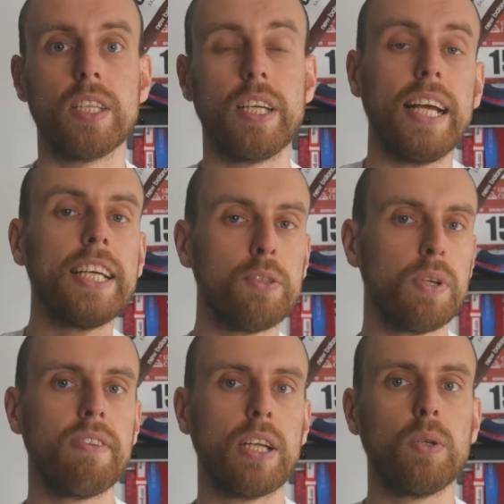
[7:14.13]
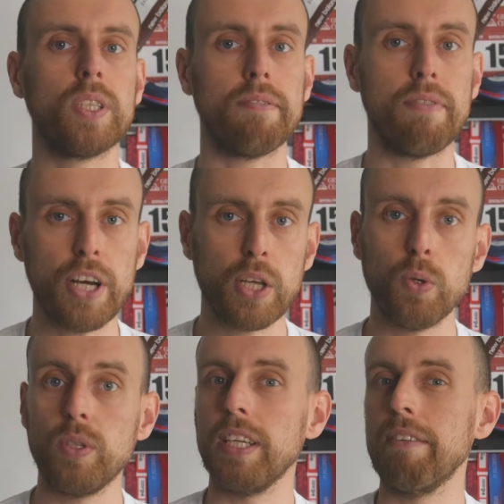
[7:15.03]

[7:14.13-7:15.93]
The Nike Streakfly 2 is a very good,